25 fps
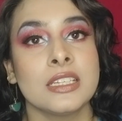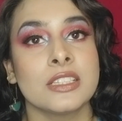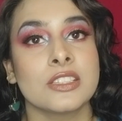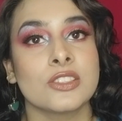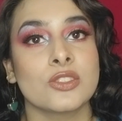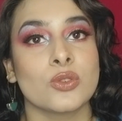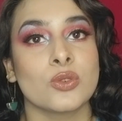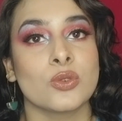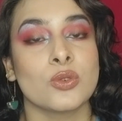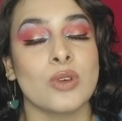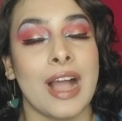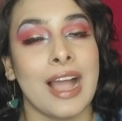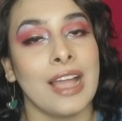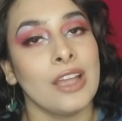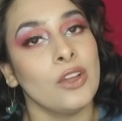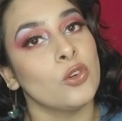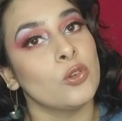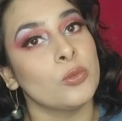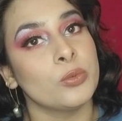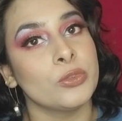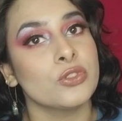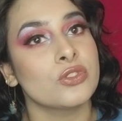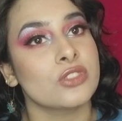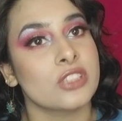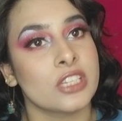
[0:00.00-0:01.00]
So I
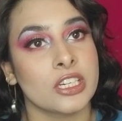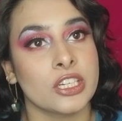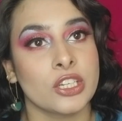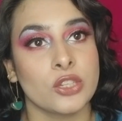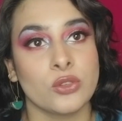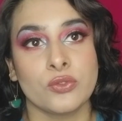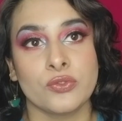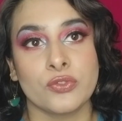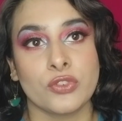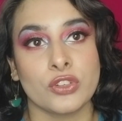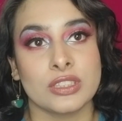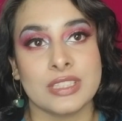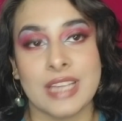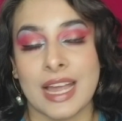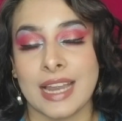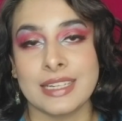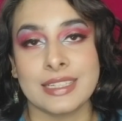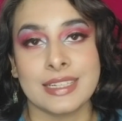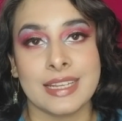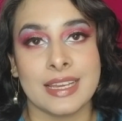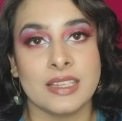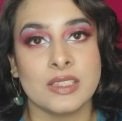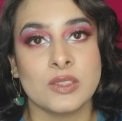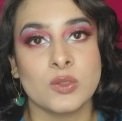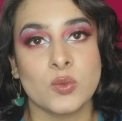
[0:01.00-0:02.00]
hope you stay tuned for
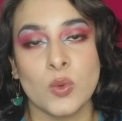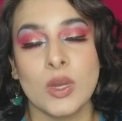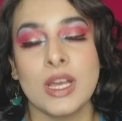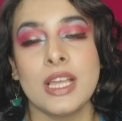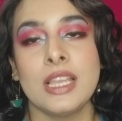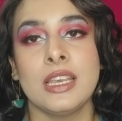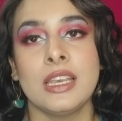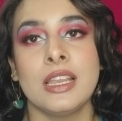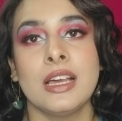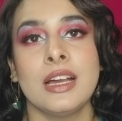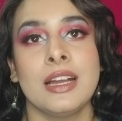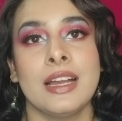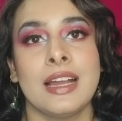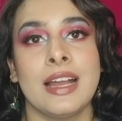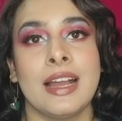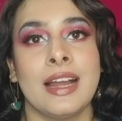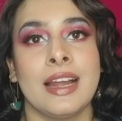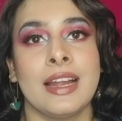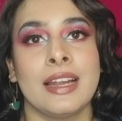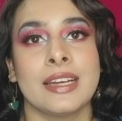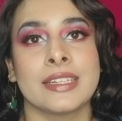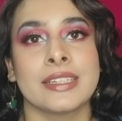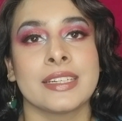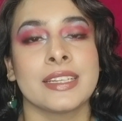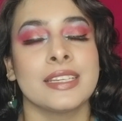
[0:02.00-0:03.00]
that as well.
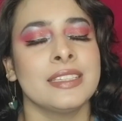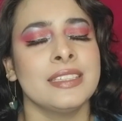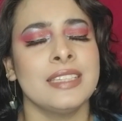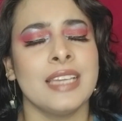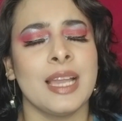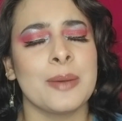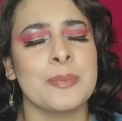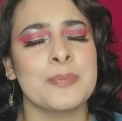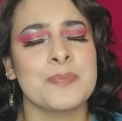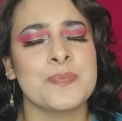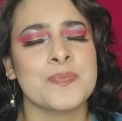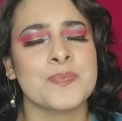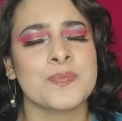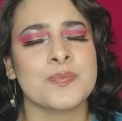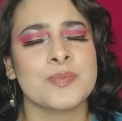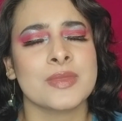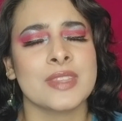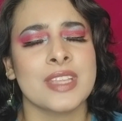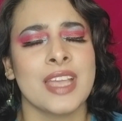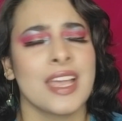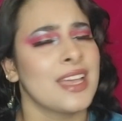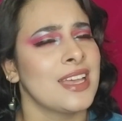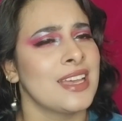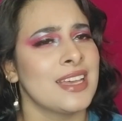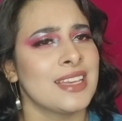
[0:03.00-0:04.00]
And yeah,
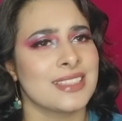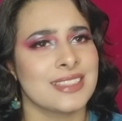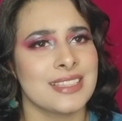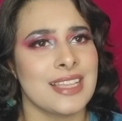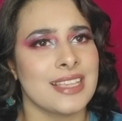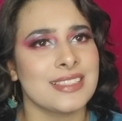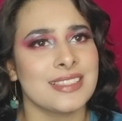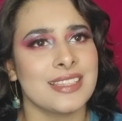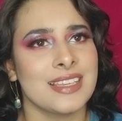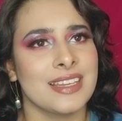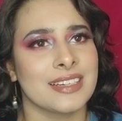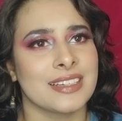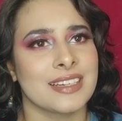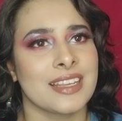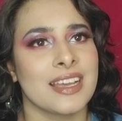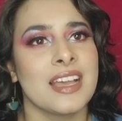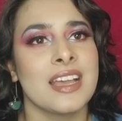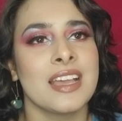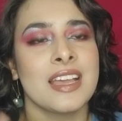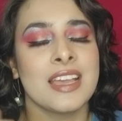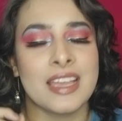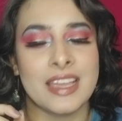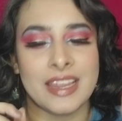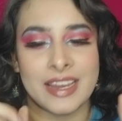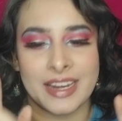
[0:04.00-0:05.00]
that's it.
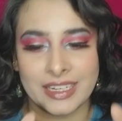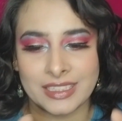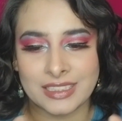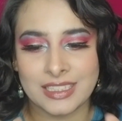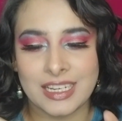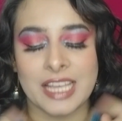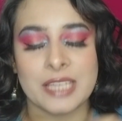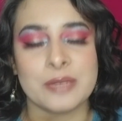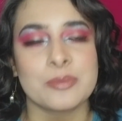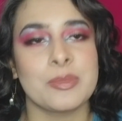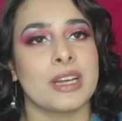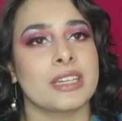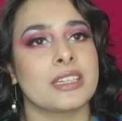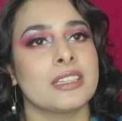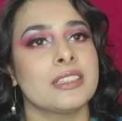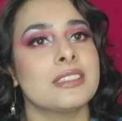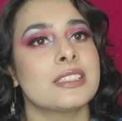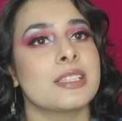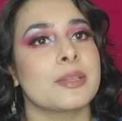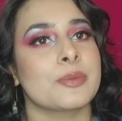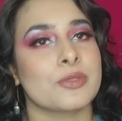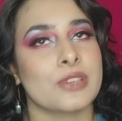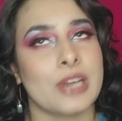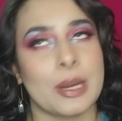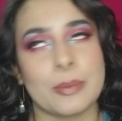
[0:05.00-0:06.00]
Hit the like button,
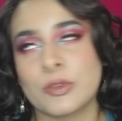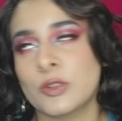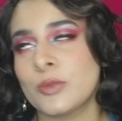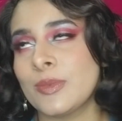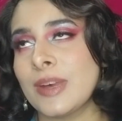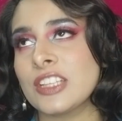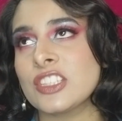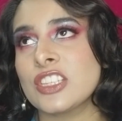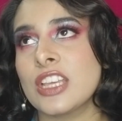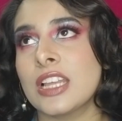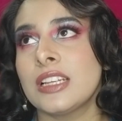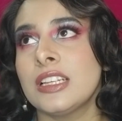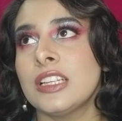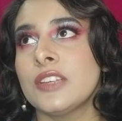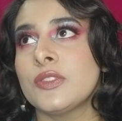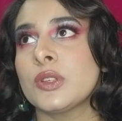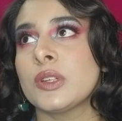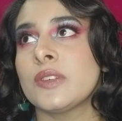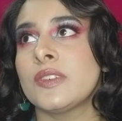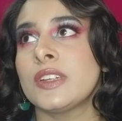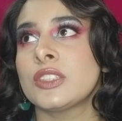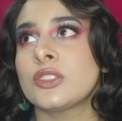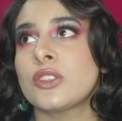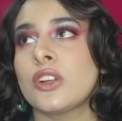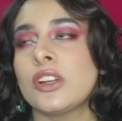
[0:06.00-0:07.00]
subscribe to my channel if
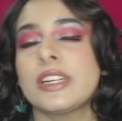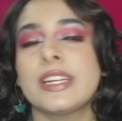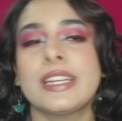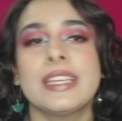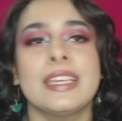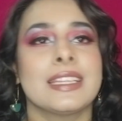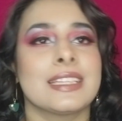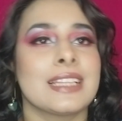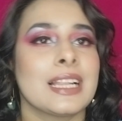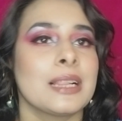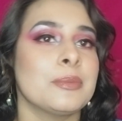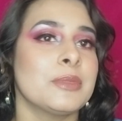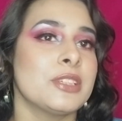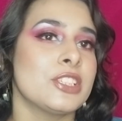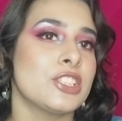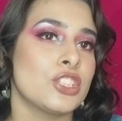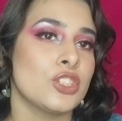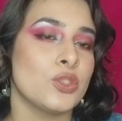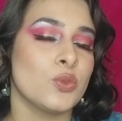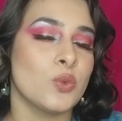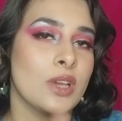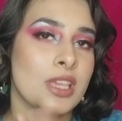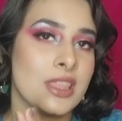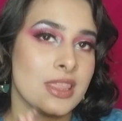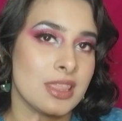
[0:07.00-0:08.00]
you haven't already, and I'll meet
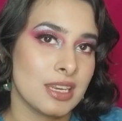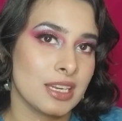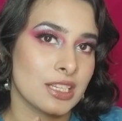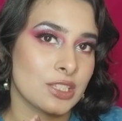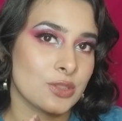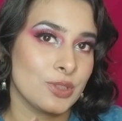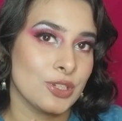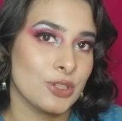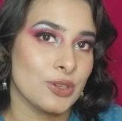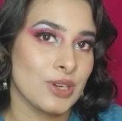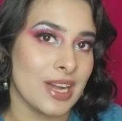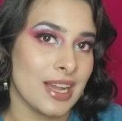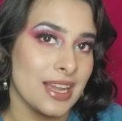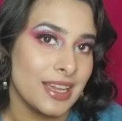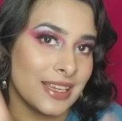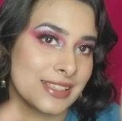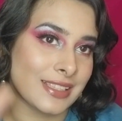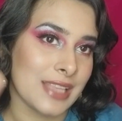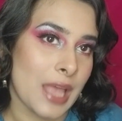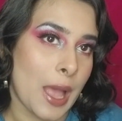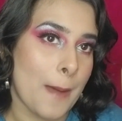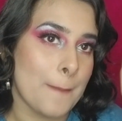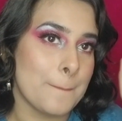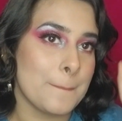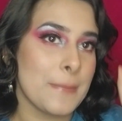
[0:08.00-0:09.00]
you in the next video,
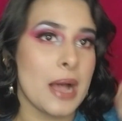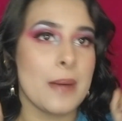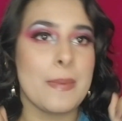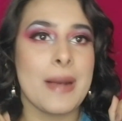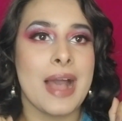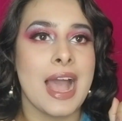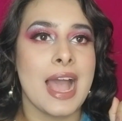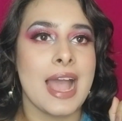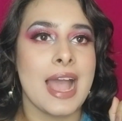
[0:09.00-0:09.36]
guys. Bye.